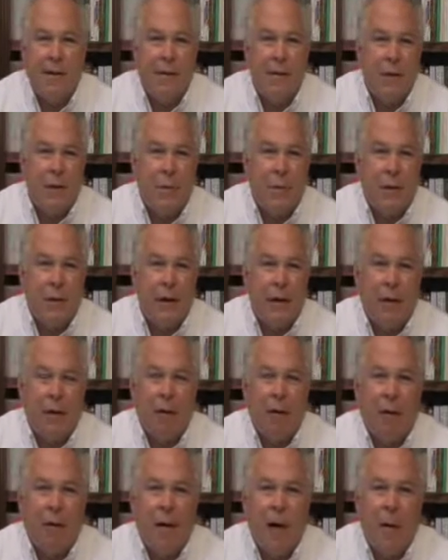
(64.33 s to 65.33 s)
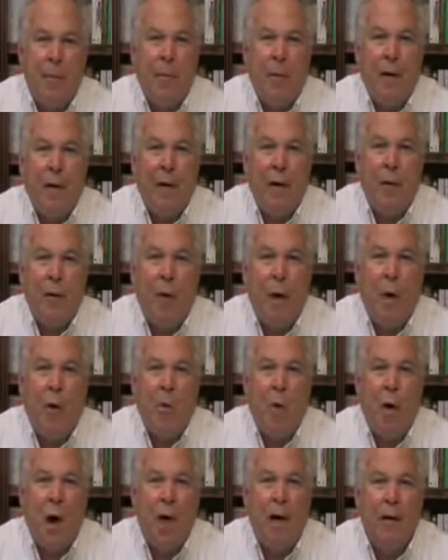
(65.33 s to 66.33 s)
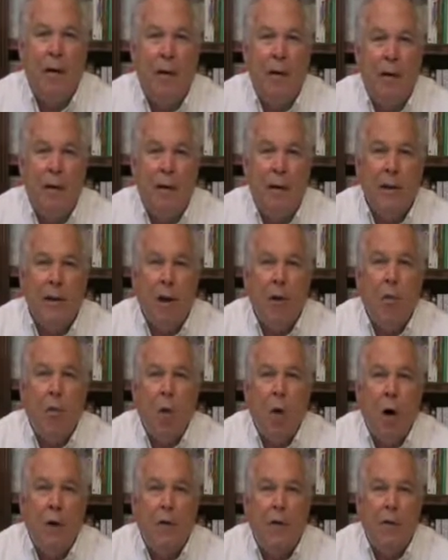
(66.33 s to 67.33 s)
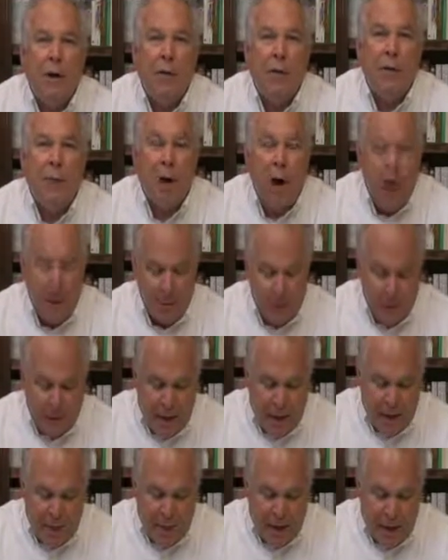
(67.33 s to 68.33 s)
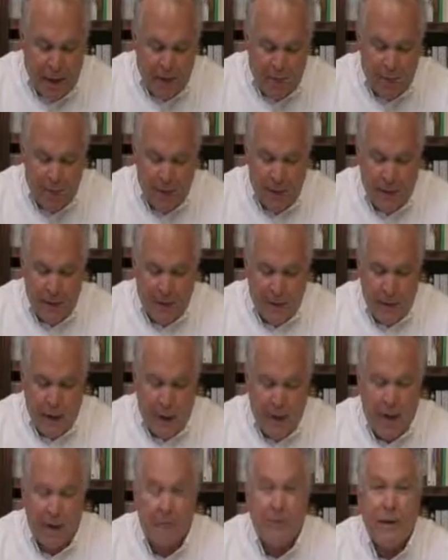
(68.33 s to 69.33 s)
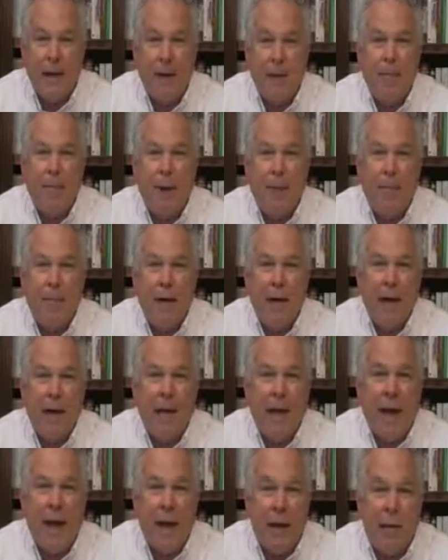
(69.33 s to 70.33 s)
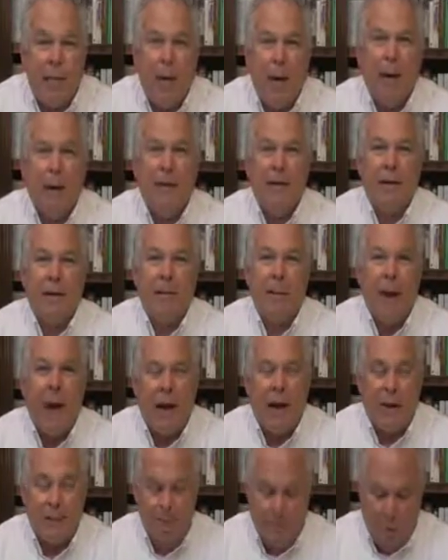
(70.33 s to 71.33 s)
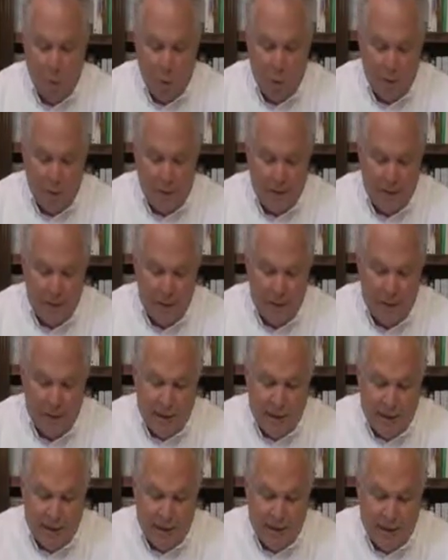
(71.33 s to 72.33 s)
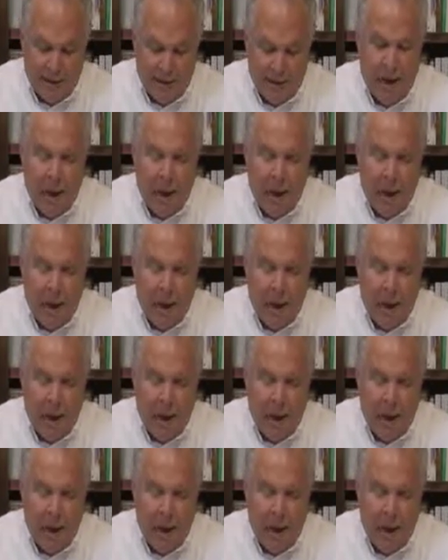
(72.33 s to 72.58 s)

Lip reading: of a particular company in week 1. Good work so far. Keep it up. Keep up the engagement, the back and forth, and